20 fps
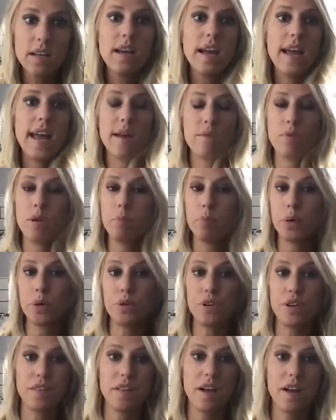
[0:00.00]
and we put it
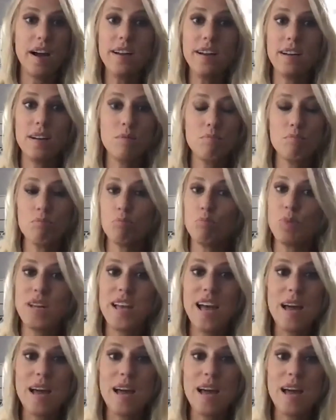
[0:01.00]
online, and we had